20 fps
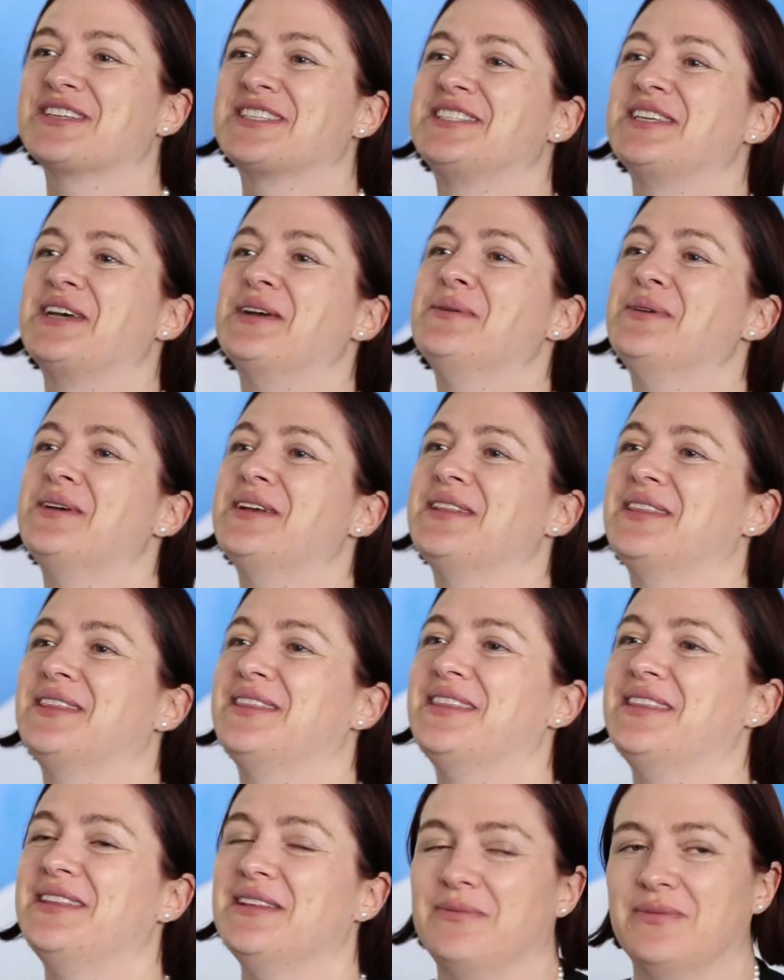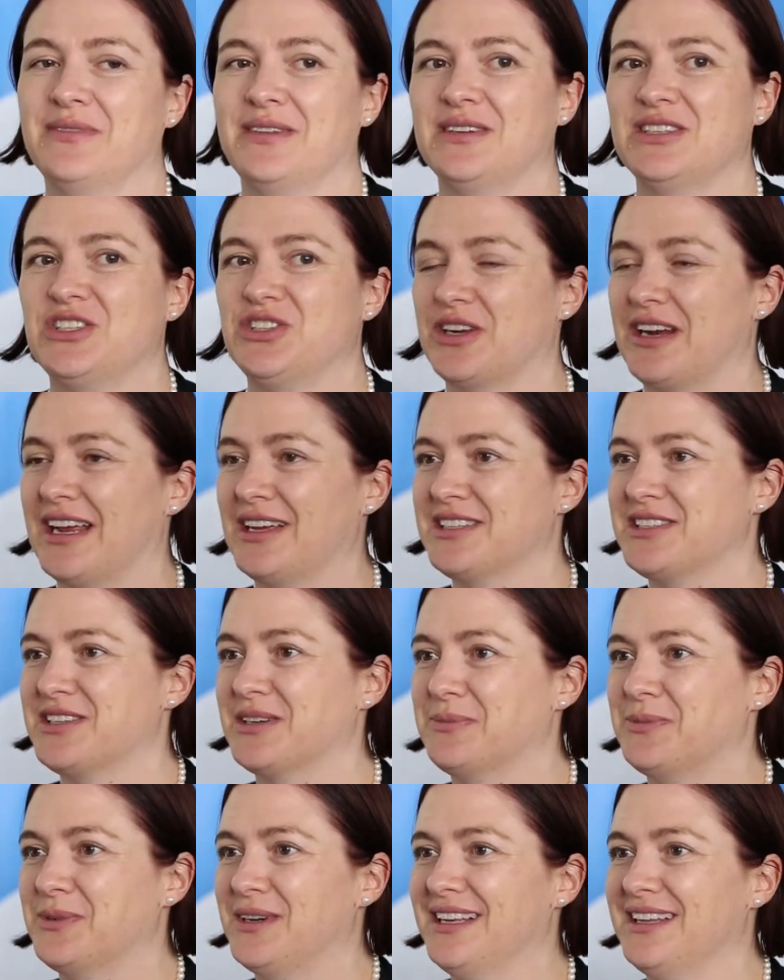look, so should I
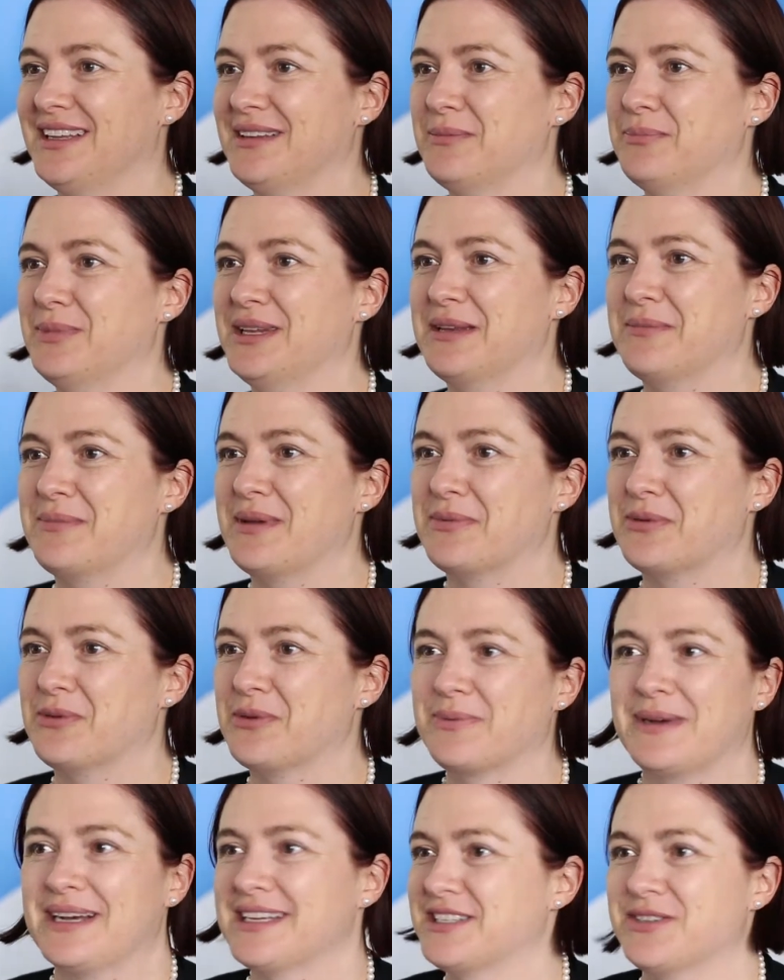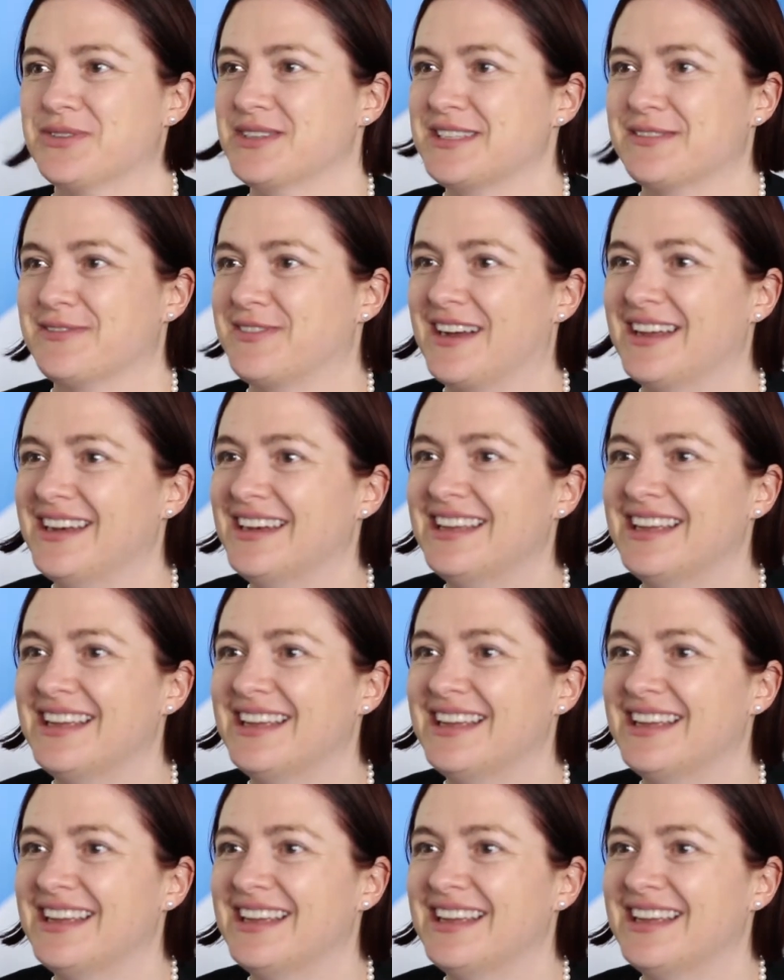stop while a million people walk past, or is it fine?